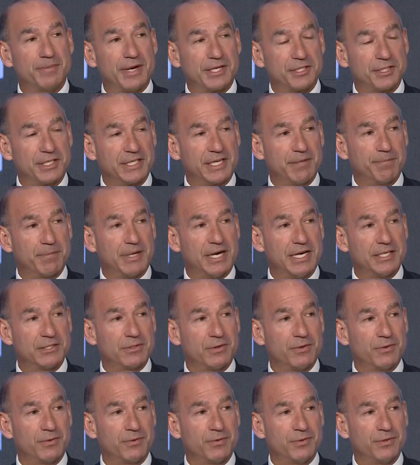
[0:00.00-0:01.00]
actually get passed
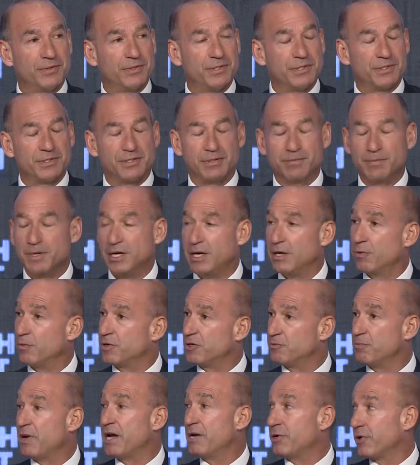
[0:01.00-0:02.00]
on through the system,
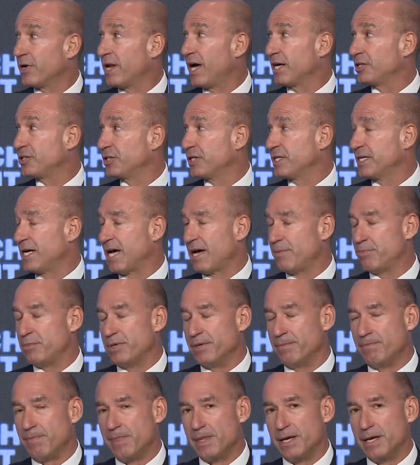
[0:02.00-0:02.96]
which may not actually happen.